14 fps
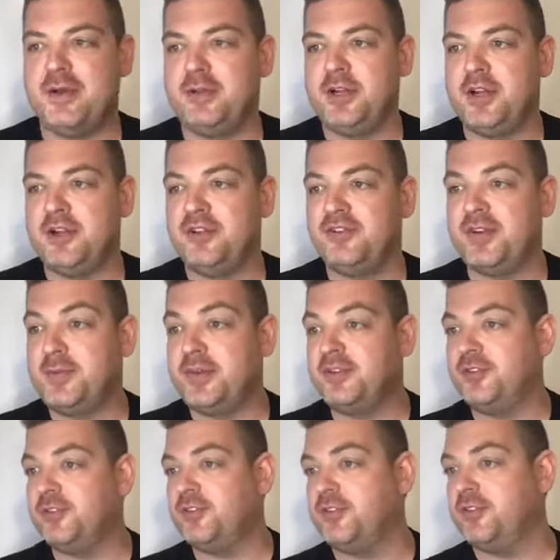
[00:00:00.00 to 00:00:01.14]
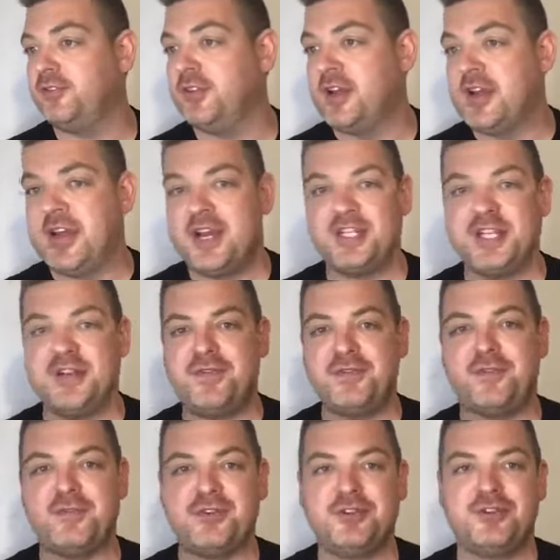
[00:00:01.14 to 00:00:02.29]
you know, some businesses achieving
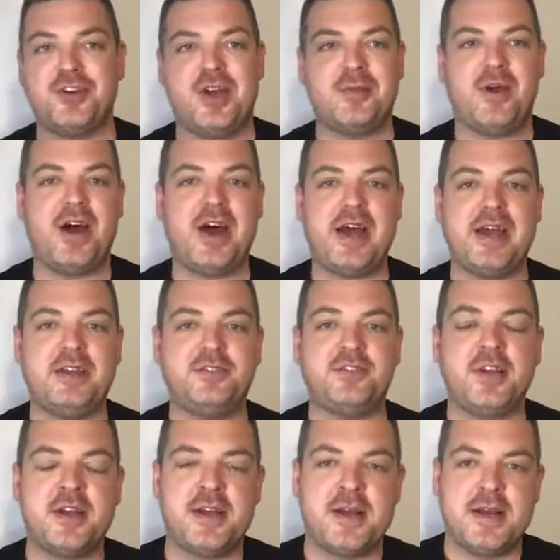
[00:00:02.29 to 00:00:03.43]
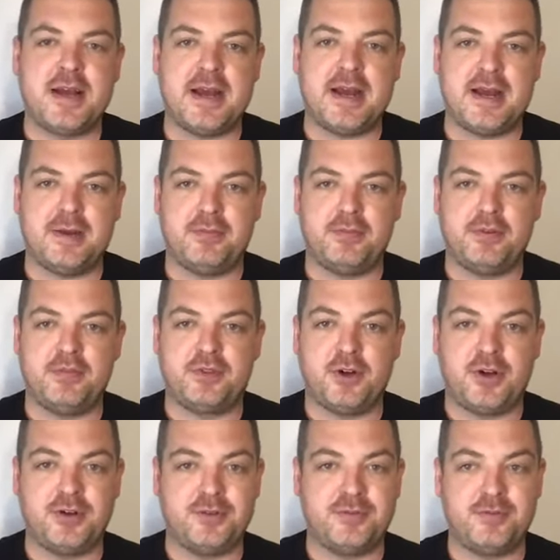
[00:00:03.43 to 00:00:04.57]
all new time highs. We've
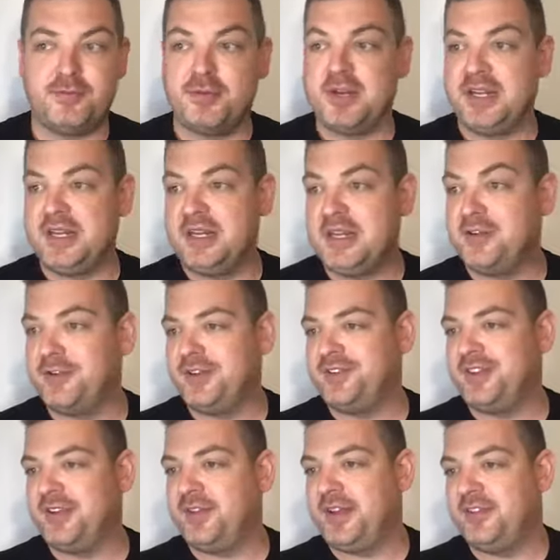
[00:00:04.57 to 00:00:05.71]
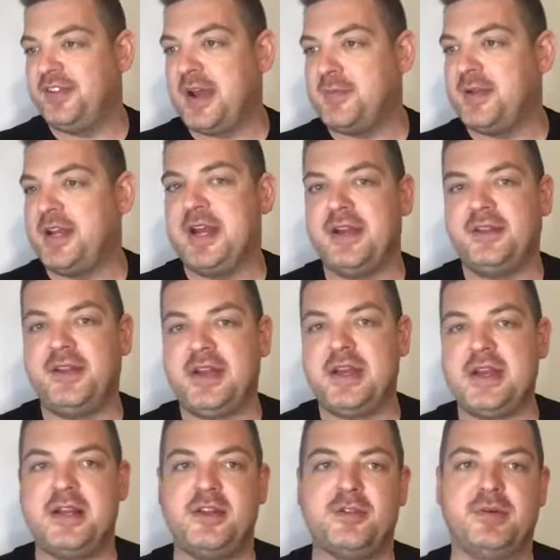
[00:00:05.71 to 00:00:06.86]
got really interesting things happening out there
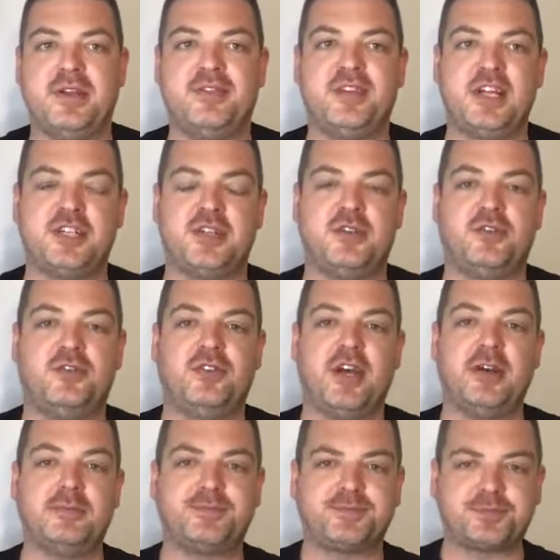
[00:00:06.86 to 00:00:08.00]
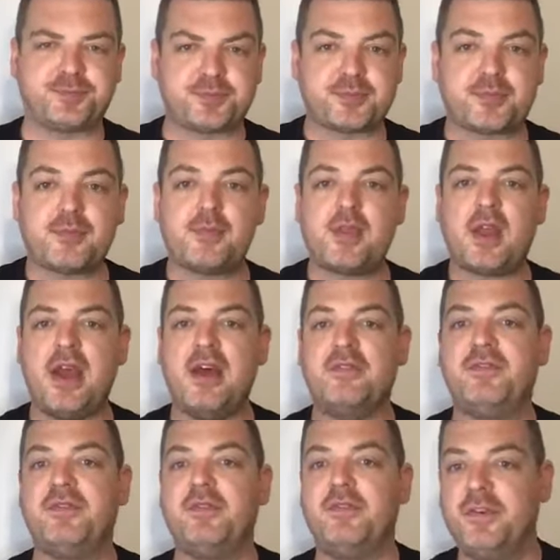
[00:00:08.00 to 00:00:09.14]
in the recession. So a
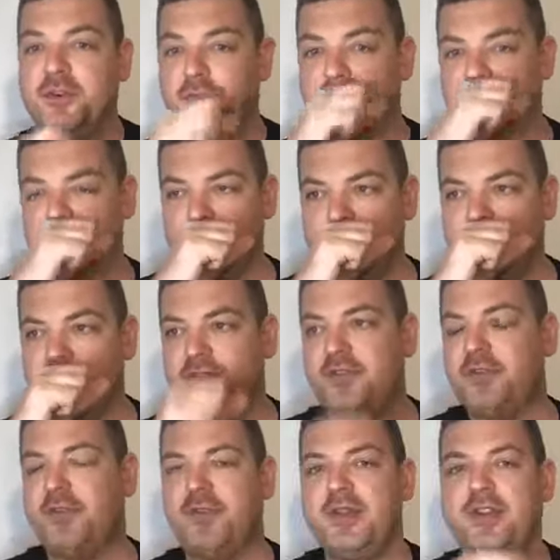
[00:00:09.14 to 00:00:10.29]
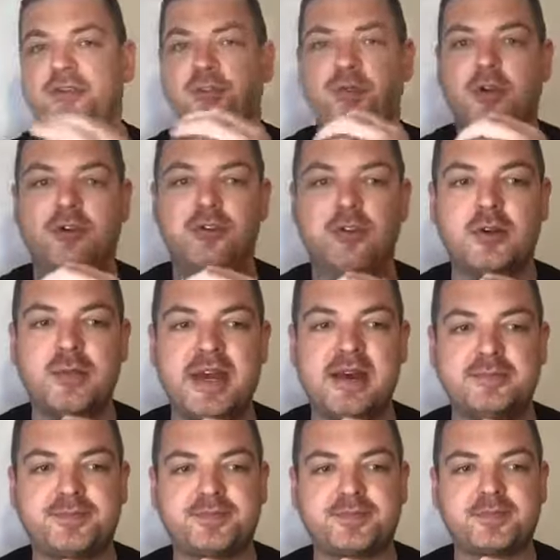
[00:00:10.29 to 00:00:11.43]
few of the things that I want to talk about